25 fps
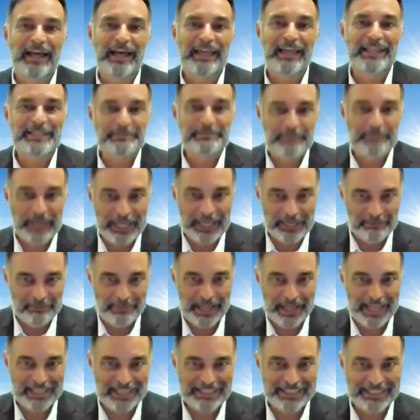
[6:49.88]
it's been a
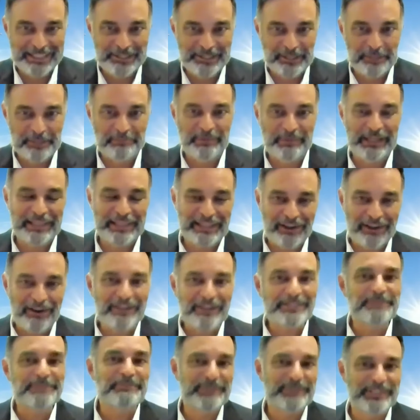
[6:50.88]
bad year, but there
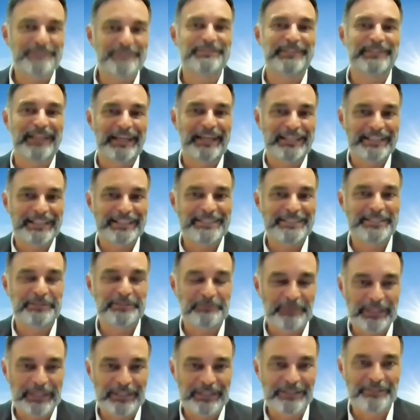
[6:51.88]
are some silver linings, and
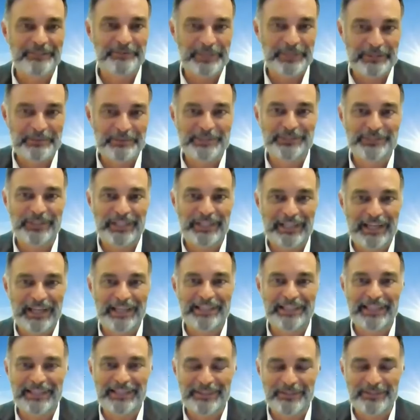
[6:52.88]
we try to
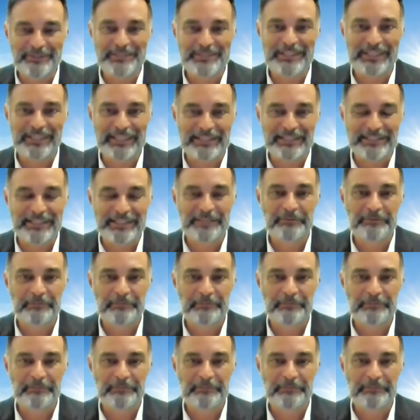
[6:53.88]
highlight those things.